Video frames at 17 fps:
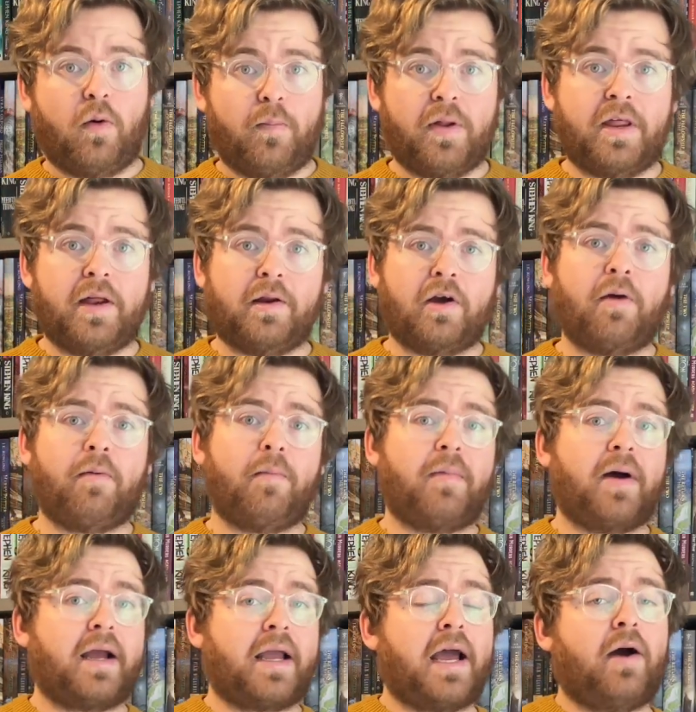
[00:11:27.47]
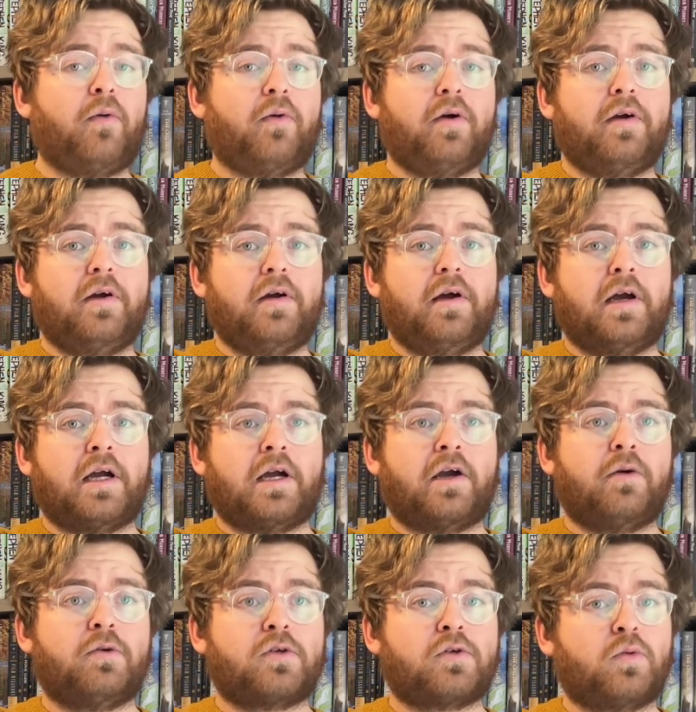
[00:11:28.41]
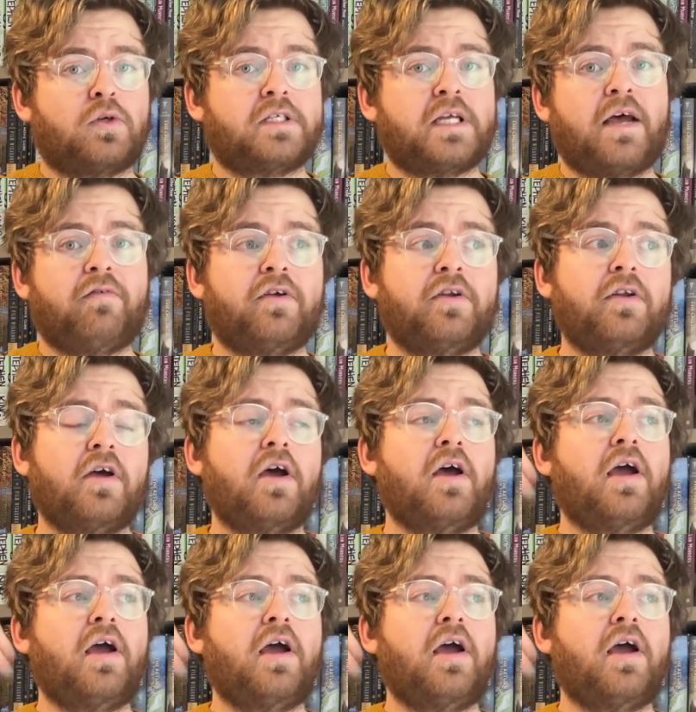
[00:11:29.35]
but then coming back out and going towards heaven.